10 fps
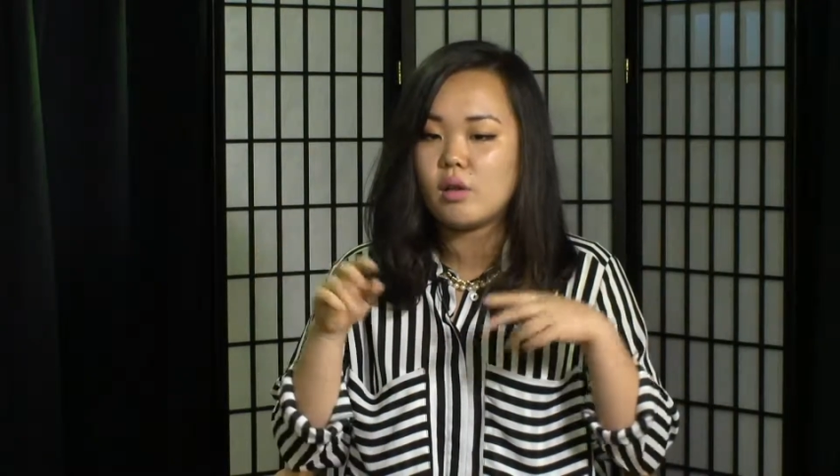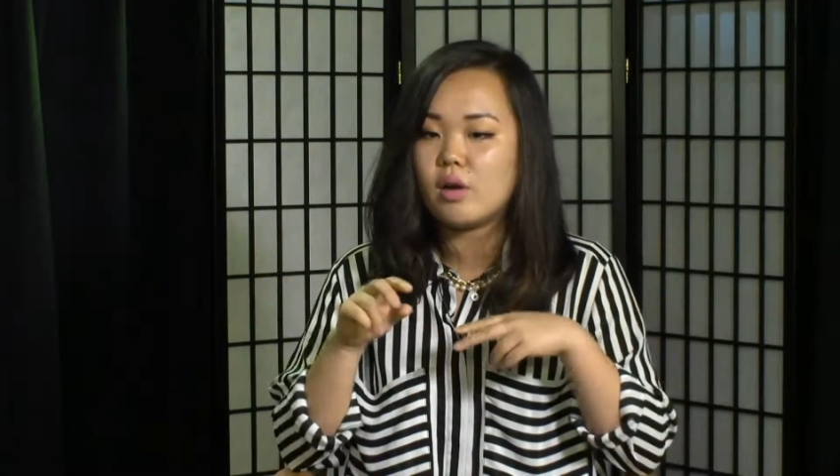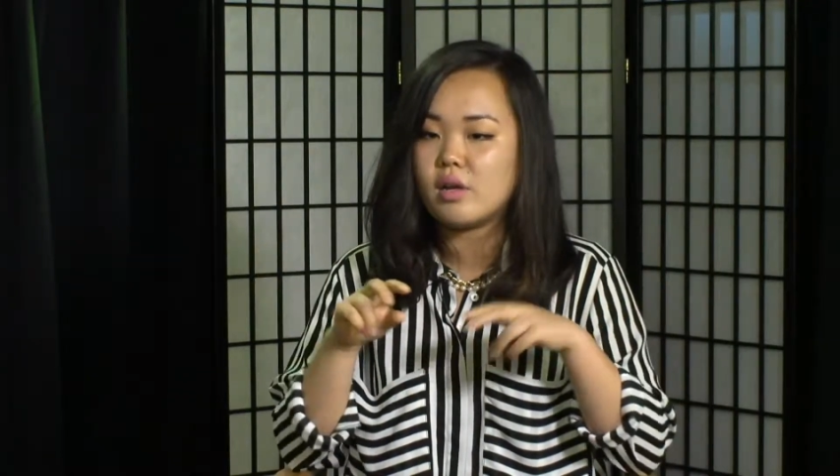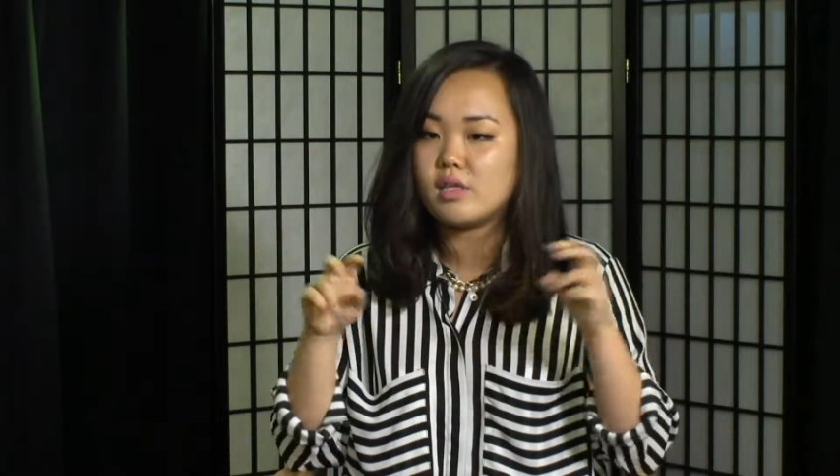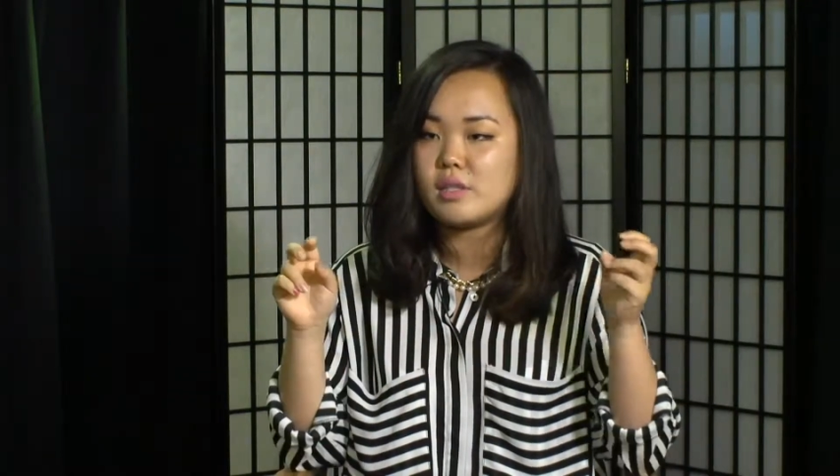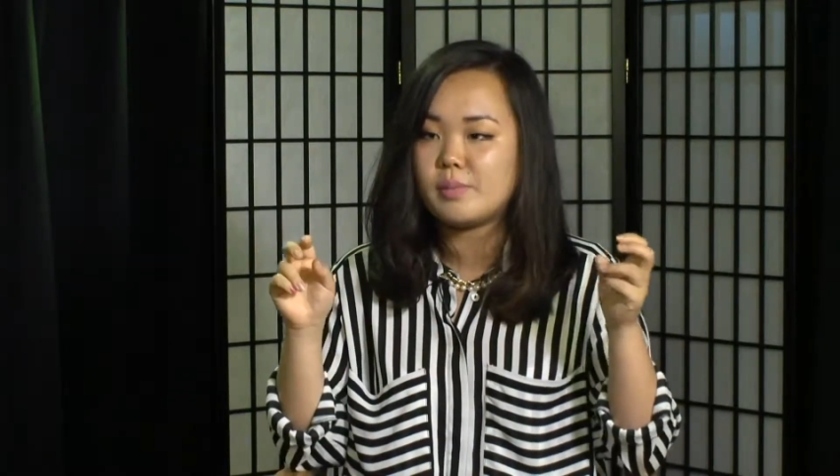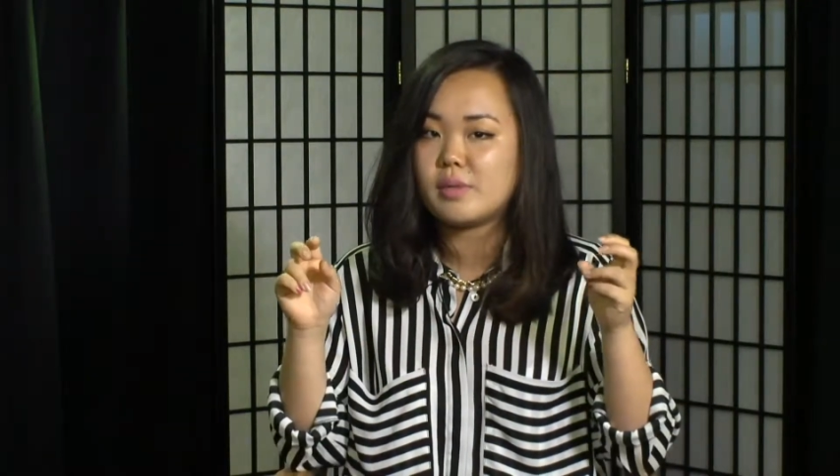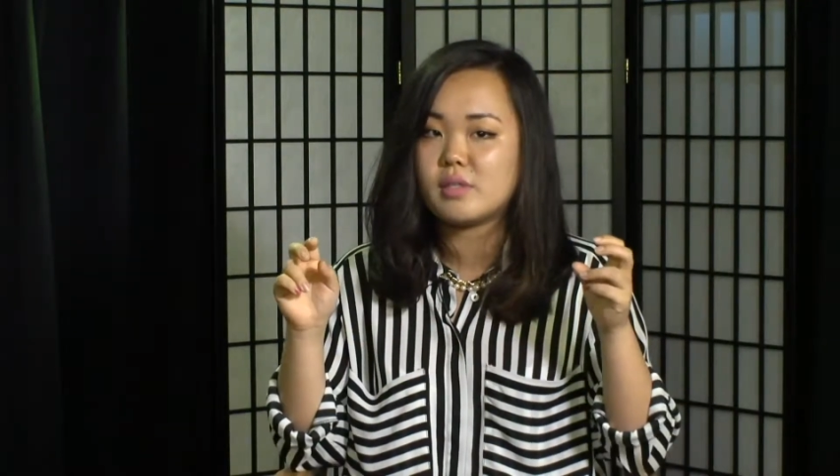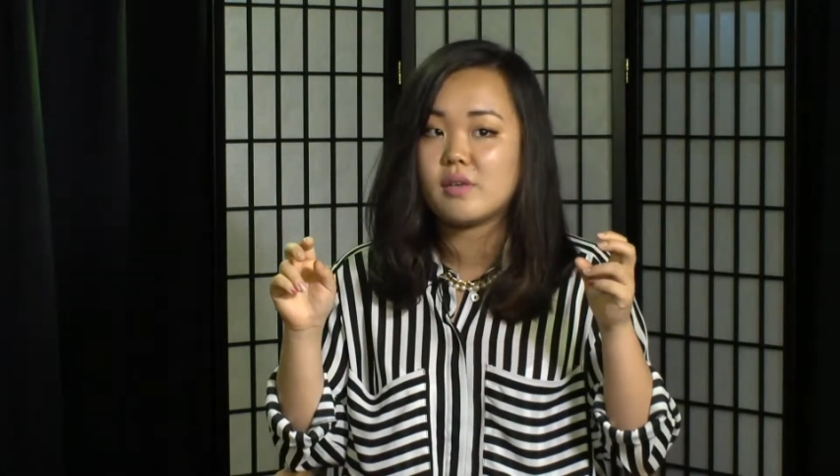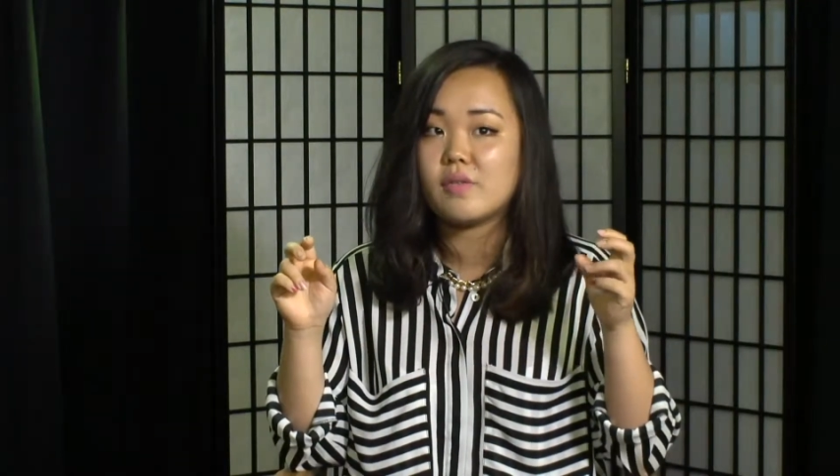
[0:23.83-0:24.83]
artist
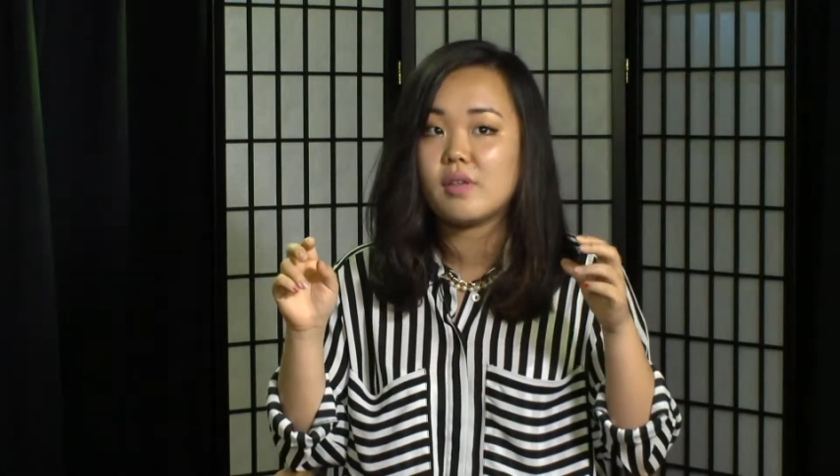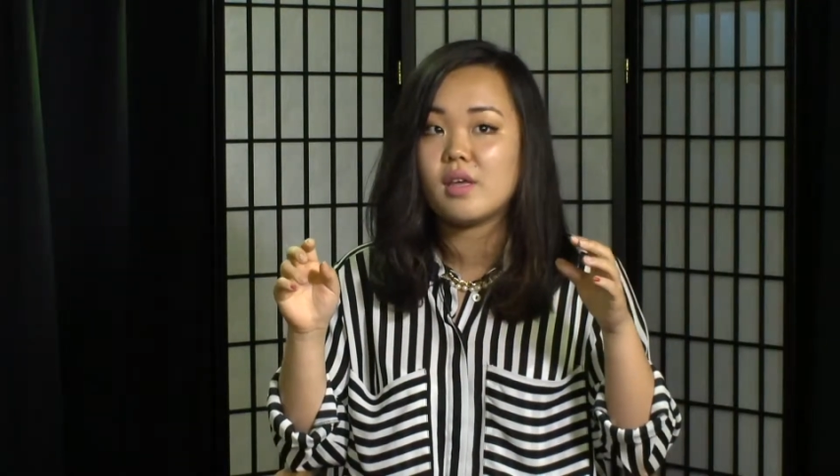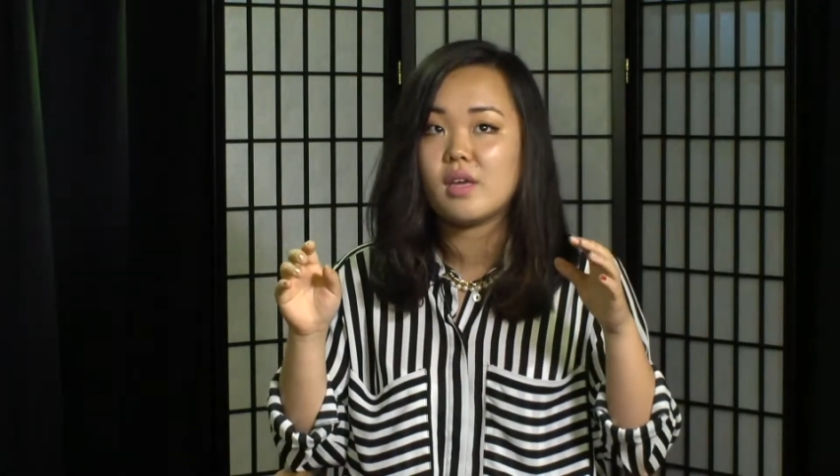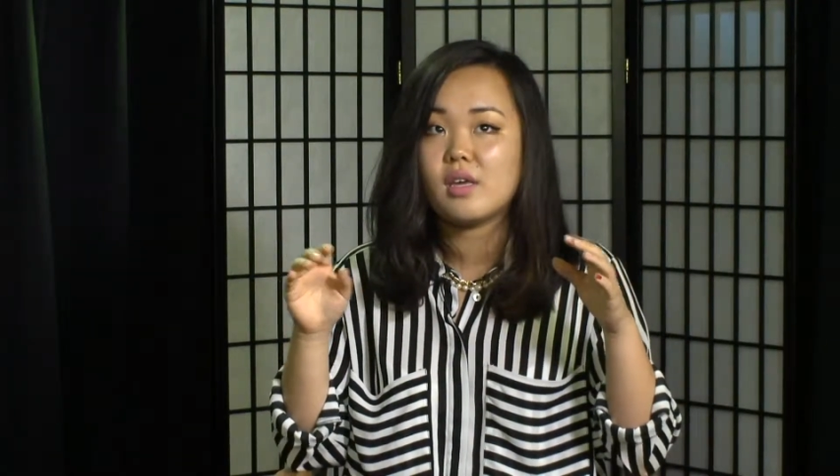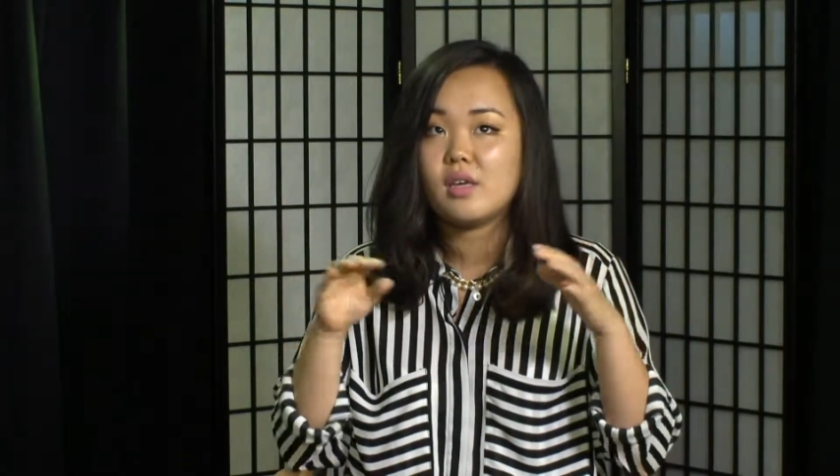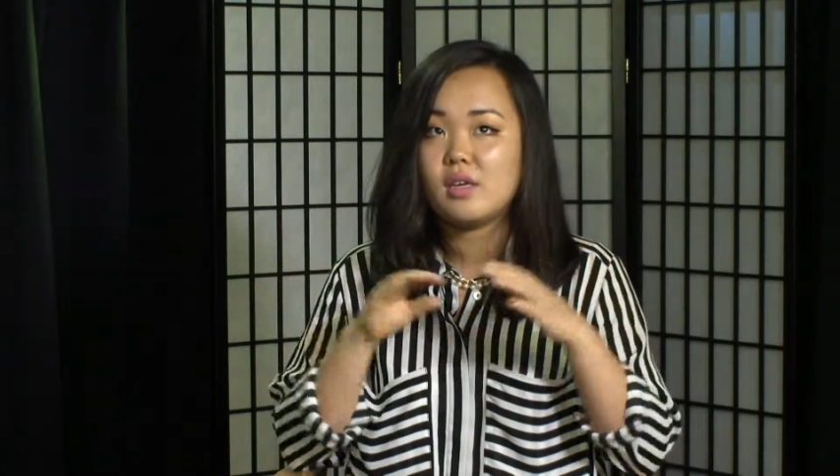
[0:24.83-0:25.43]
because I feel like